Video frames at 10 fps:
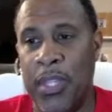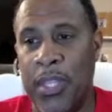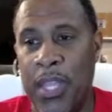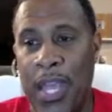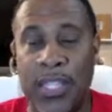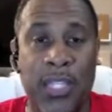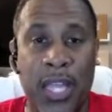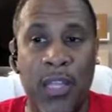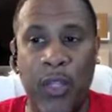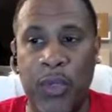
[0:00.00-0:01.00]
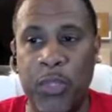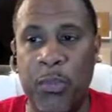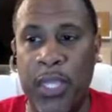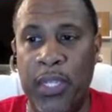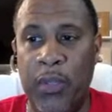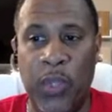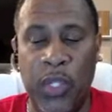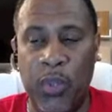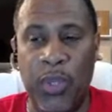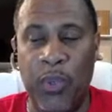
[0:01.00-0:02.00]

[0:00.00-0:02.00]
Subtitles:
As a download speed, we can do it.